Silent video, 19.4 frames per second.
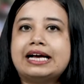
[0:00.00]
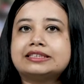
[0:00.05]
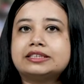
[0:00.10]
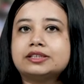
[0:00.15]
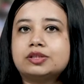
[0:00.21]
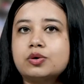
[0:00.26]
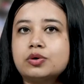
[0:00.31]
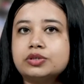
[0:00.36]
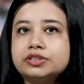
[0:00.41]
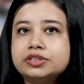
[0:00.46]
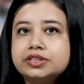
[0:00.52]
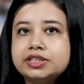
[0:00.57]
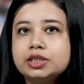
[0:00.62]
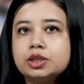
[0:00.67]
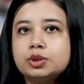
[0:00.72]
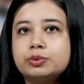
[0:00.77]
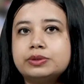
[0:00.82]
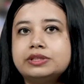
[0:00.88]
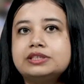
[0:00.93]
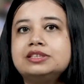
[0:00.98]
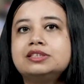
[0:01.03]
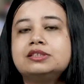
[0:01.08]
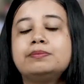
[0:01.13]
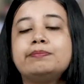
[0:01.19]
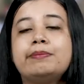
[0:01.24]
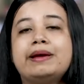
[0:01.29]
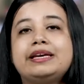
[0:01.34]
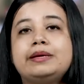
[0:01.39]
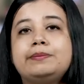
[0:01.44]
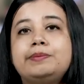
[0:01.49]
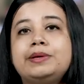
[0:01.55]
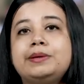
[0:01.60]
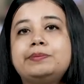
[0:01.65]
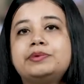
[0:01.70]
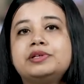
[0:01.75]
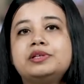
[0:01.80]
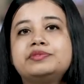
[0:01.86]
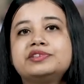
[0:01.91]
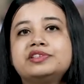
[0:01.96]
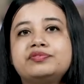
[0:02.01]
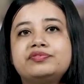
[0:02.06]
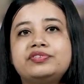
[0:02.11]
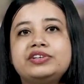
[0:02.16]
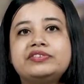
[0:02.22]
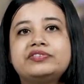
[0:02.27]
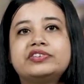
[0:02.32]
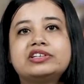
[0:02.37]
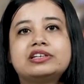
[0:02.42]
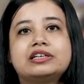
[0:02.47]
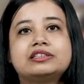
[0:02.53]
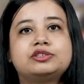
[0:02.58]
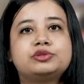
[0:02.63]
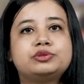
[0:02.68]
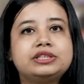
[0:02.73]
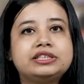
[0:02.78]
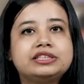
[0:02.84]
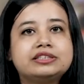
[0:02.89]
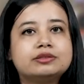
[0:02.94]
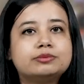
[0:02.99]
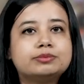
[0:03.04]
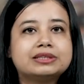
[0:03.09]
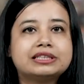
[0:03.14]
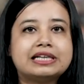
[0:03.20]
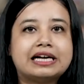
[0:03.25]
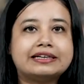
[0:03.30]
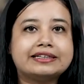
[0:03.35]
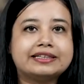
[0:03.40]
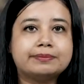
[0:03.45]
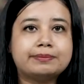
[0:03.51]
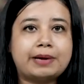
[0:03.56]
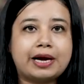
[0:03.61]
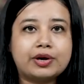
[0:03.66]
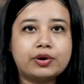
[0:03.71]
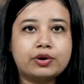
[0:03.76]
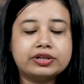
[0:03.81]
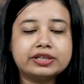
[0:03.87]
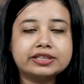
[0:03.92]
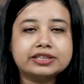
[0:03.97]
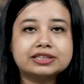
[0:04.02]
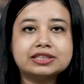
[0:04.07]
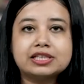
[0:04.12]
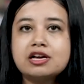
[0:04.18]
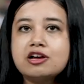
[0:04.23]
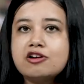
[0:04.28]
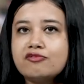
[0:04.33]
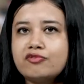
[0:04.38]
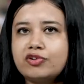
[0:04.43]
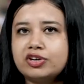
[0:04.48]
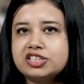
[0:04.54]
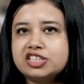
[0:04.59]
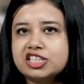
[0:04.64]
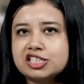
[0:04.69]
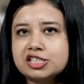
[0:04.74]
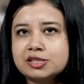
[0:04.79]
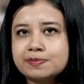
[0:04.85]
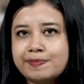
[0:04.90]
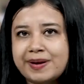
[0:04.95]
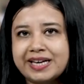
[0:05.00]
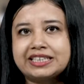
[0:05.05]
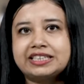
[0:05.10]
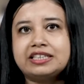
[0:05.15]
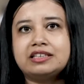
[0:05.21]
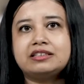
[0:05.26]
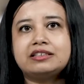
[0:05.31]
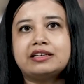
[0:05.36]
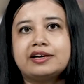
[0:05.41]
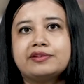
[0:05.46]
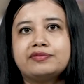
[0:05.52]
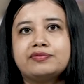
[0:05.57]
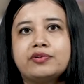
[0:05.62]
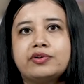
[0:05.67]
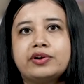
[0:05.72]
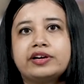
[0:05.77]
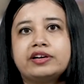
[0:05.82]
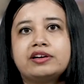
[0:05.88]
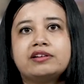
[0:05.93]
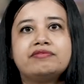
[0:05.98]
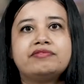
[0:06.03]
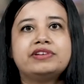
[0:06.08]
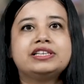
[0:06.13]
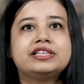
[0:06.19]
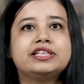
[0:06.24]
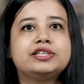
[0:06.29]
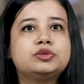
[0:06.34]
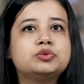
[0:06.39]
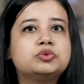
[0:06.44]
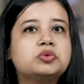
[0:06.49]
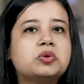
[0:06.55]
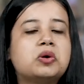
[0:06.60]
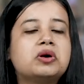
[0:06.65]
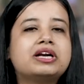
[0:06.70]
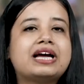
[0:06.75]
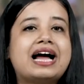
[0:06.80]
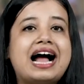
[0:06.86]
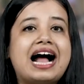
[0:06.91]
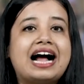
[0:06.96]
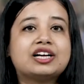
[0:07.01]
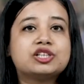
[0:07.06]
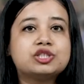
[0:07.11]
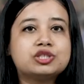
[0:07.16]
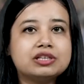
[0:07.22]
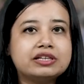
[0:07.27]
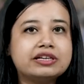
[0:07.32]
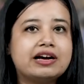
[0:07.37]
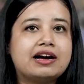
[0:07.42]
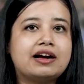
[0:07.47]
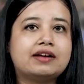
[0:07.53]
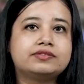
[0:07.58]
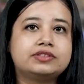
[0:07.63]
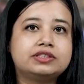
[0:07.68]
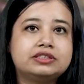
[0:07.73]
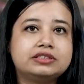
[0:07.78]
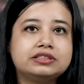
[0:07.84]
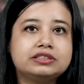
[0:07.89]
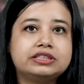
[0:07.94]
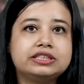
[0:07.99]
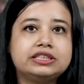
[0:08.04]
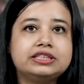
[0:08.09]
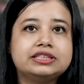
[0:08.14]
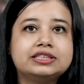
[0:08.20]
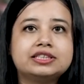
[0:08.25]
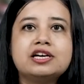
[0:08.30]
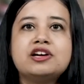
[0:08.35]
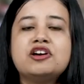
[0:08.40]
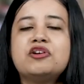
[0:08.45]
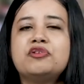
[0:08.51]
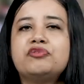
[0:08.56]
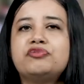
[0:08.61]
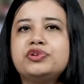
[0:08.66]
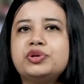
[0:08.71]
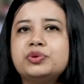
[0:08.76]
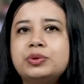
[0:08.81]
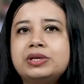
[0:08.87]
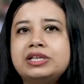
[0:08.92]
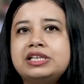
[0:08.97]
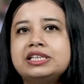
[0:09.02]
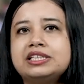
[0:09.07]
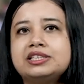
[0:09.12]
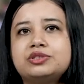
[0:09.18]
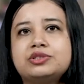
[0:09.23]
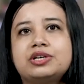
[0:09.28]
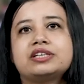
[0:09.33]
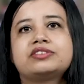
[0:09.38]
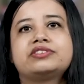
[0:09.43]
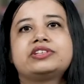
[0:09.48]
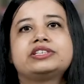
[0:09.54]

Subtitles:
As a consequence, many people with fever are treated with antibiotics for suspected typhoid when they do not actually have the disease, fueling drug